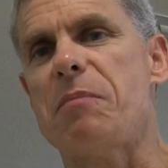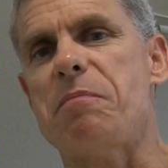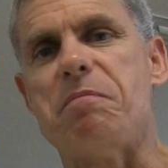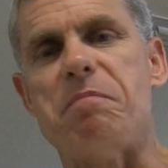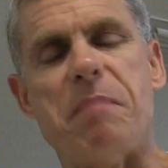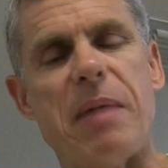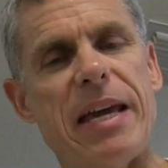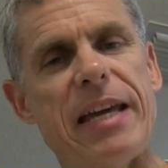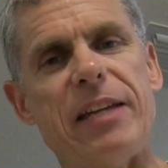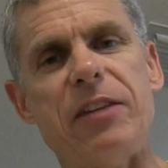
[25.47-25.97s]

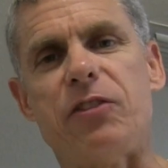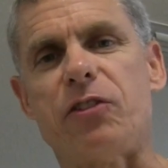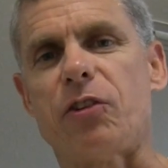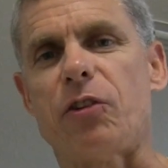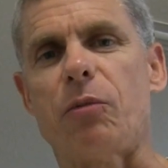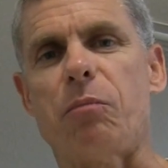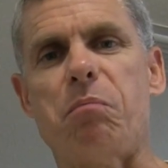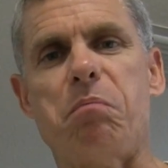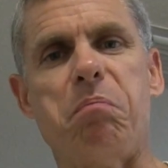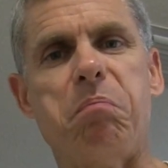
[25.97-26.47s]

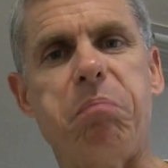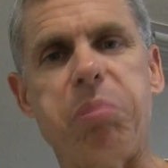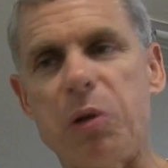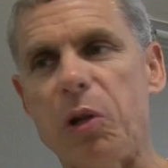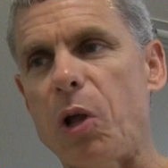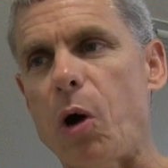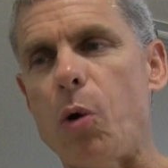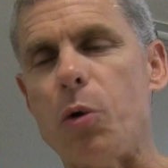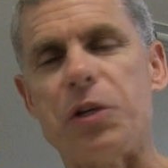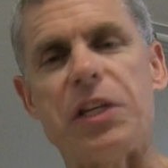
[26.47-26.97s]
major
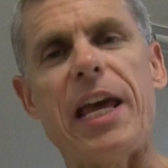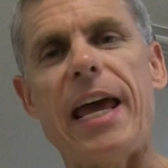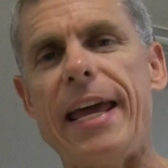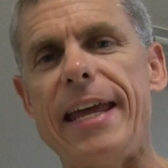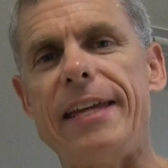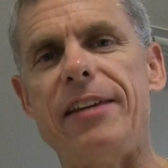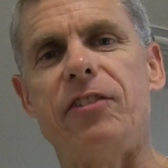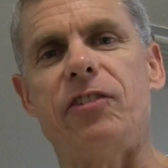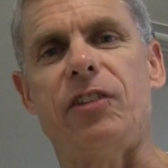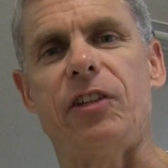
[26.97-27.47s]

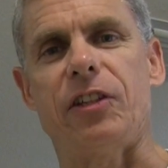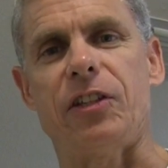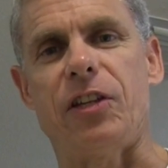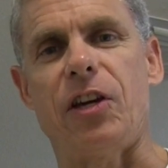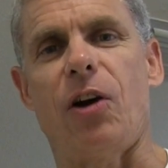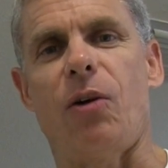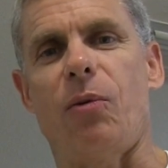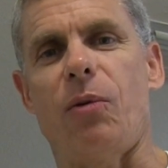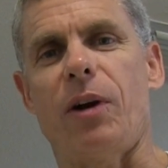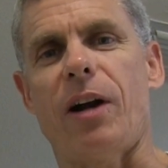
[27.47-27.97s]
bloatation
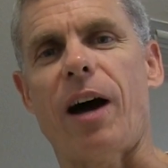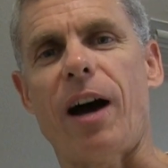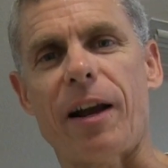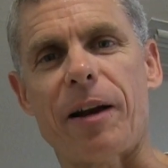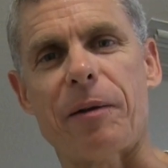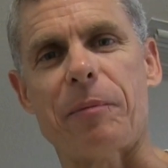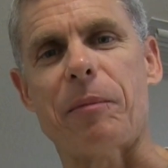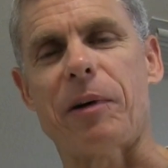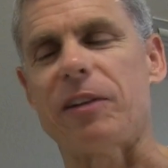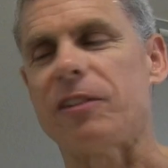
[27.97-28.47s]
going on
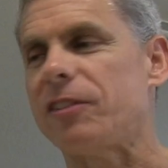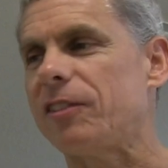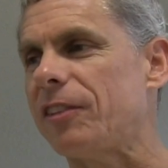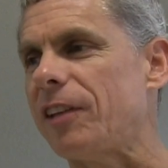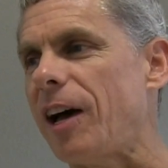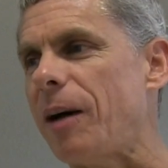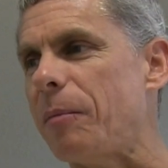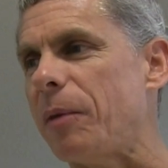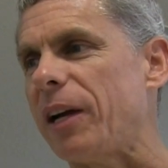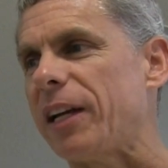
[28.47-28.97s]
in my
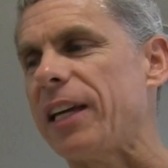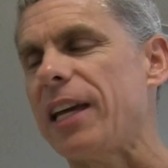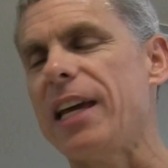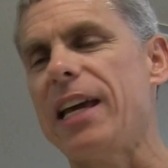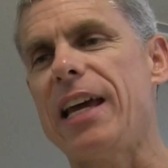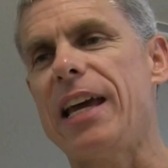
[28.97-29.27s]
stomach